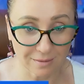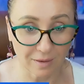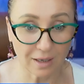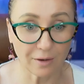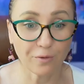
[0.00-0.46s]

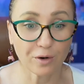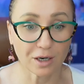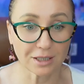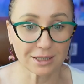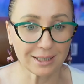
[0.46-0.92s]
Well,
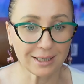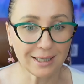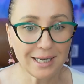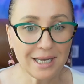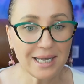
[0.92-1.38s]
first,
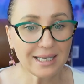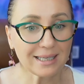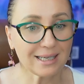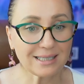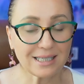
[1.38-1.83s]

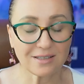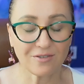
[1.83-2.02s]
this is